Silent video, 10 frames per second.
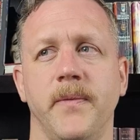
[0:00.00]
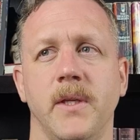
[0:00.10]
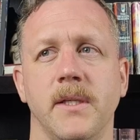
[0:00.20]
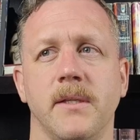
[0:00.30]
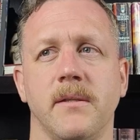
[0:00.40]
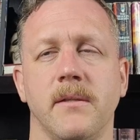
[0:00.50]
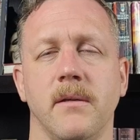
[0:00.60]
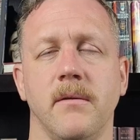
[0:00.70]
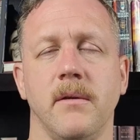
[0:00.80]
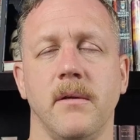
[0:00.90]
this
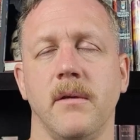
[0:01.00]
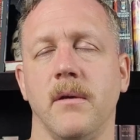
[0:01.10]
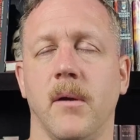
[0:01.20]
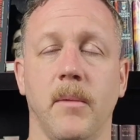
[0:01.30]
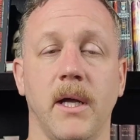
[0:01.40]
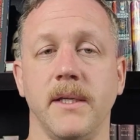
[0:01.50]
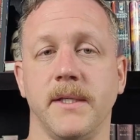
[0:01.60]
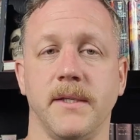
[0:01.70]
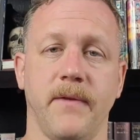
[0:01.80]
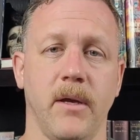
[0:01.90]

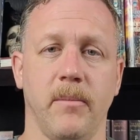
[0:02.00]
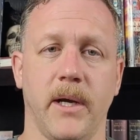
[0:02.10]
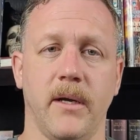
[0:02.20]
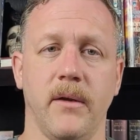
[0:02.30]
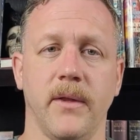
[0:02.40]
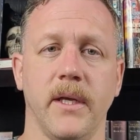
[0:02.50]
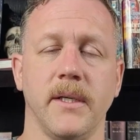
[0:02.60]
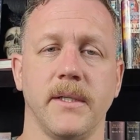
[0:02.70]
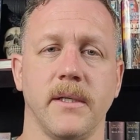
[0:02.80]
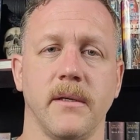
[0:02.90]
vampire
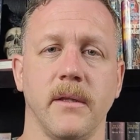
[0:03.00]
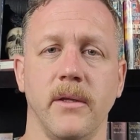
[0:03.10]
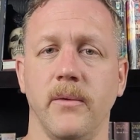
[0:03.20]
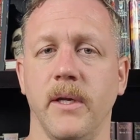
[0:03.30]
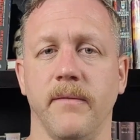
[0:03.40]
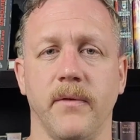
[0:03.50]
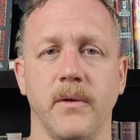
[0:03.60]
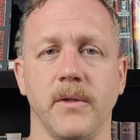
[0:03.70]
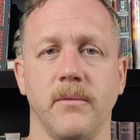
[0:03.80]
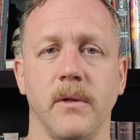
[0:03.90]
that Louis at
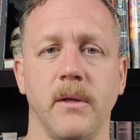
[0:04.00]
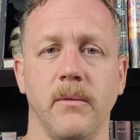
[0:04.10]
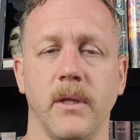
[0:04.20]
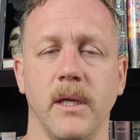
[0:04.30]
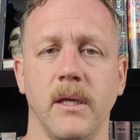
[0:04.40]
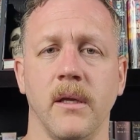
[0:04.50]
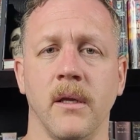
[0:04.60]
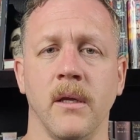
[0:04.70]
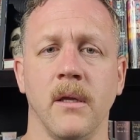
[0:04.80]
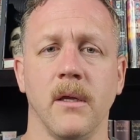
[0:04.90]
first really, really
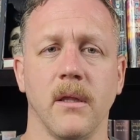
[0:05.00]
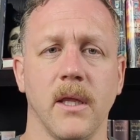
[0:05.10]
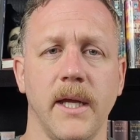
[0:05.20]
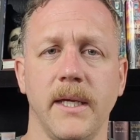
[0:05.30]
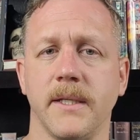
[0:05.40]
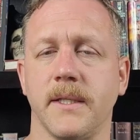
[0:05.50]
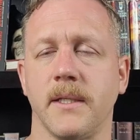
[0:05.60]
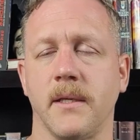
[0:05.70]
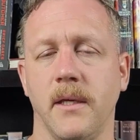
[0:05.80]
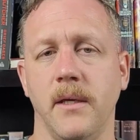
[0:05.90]

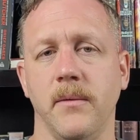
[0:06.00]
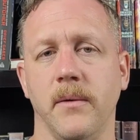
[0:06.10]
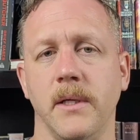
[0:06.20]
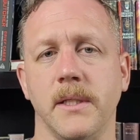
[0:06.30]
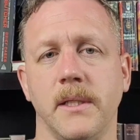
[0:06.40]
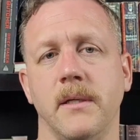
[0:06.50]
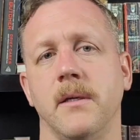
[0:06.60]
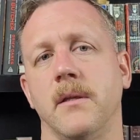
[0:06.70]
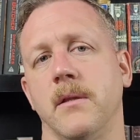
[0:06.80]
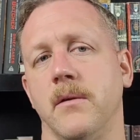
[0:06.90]
likes. He wants
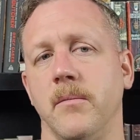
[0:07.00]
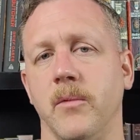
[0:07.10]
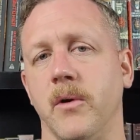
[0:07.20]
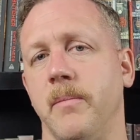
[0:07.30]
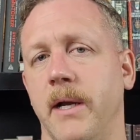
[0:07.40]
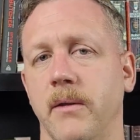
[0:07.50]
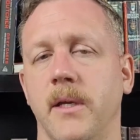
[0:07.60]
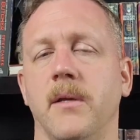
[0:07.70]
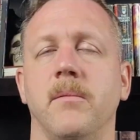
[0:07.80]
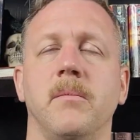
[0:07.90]
to learn more about
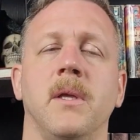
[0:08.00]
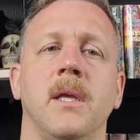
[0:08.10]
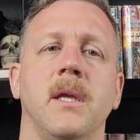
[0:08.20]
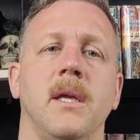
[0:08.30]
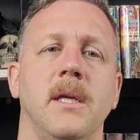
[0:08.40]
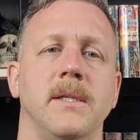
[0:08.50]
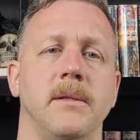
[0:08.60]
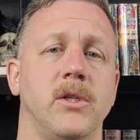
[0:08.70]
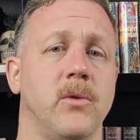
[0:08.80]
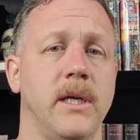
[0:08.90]
him. He's
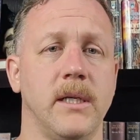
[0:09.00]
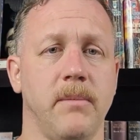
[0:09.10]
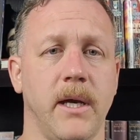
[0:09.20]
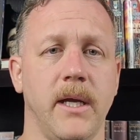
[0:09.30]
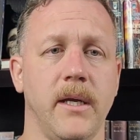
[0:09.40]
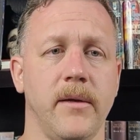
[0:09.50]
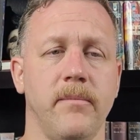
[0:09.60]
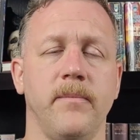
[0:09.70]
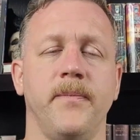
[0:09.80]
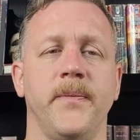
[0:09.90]
intrigued by
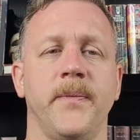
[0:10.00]
him.